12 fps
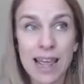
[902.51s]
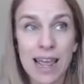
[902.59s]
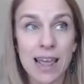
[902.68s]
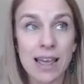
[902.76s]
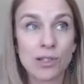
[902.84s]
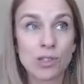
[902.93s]

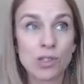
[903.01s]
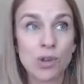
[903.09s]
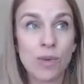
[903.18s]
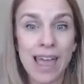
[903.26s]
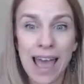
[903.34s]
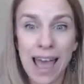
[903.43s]
And so
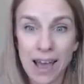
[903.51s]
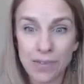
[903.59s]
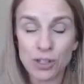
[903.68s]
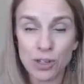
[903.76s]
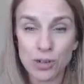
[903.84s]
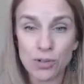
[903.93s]
we have
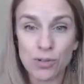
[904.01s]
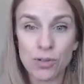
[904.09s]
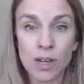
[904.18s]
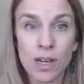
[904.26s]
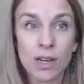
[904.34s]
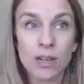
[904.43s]
to
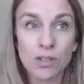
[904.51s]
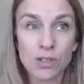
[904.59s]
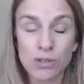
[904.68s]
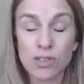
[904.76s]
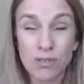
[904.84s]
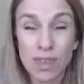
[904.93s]
do
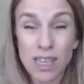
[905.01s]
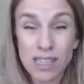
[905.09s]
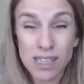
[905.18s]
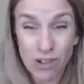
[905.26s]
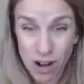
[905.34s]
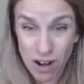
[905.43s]
some things
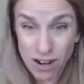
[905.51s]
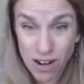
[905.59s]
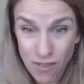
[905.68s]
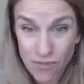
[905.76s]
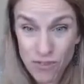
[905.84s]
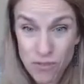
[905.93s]
that are
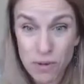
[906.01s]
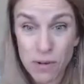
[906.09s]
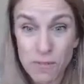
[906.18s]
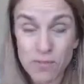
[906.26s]
uncomfortable.